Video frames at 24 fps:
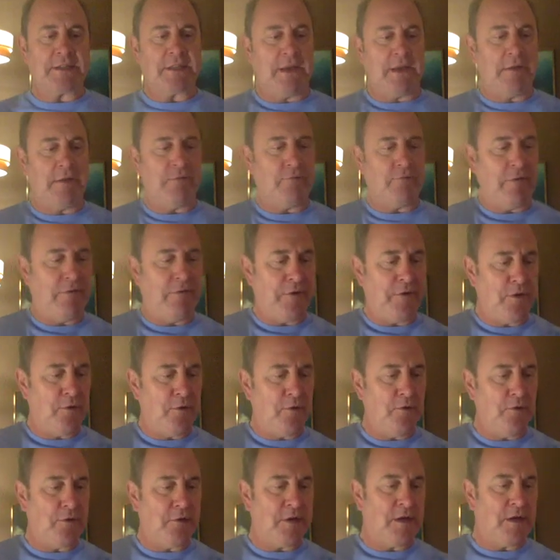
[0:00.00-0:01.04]
They've
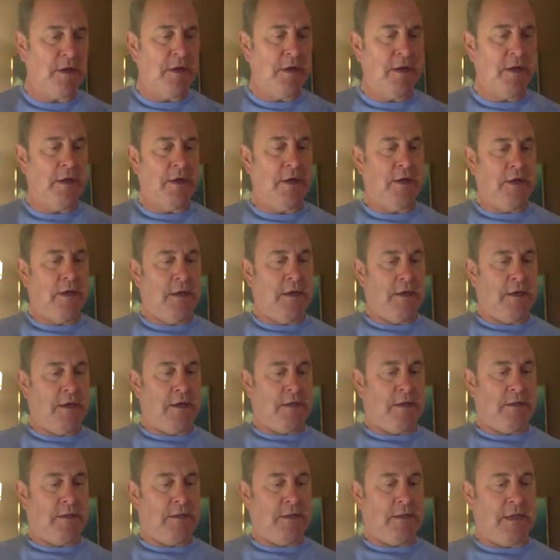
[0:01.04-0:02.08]
reviewed,
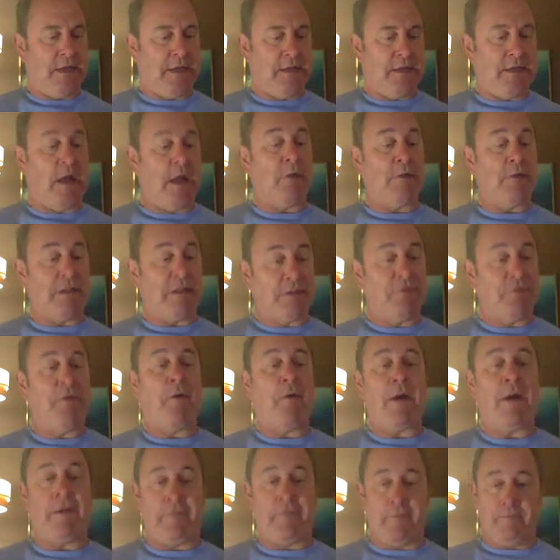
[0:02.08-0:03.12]
there's
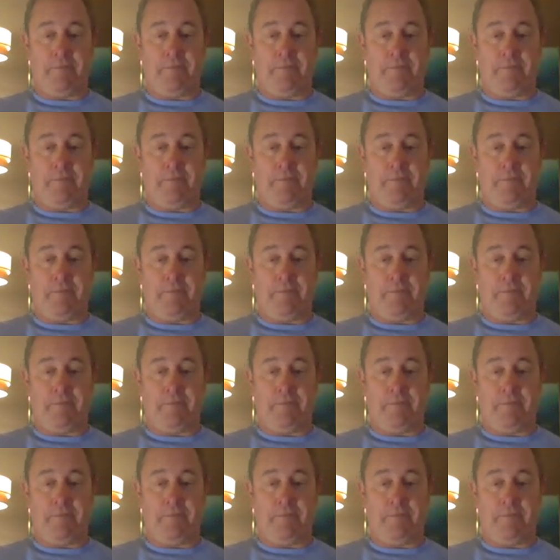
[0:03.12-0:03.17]
5.